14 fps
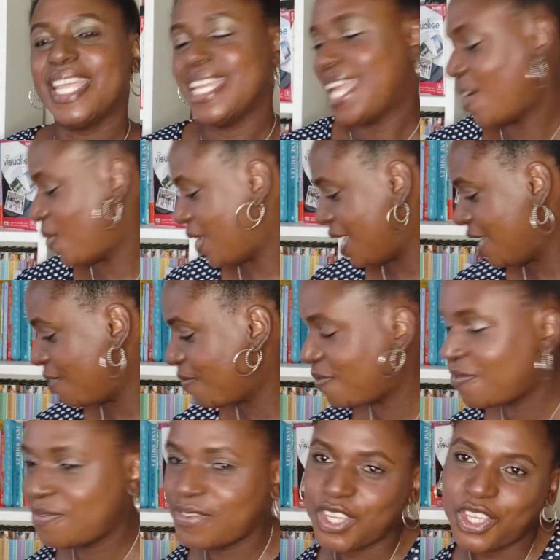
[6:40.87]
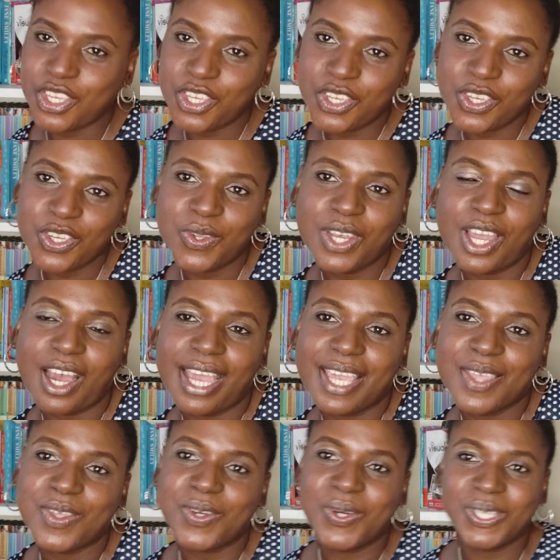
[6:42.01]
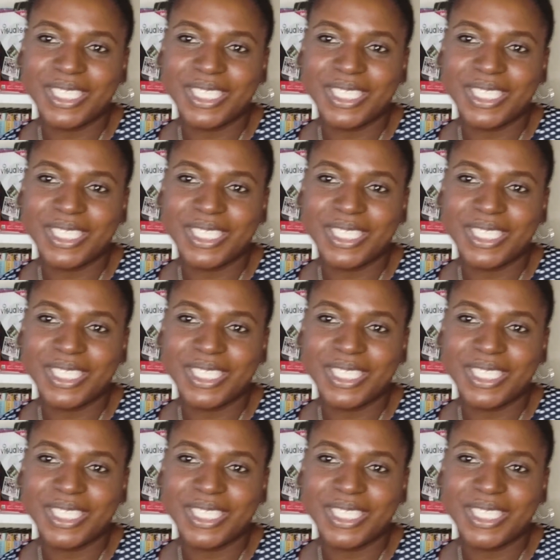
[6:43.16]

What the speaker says: Now, if you like the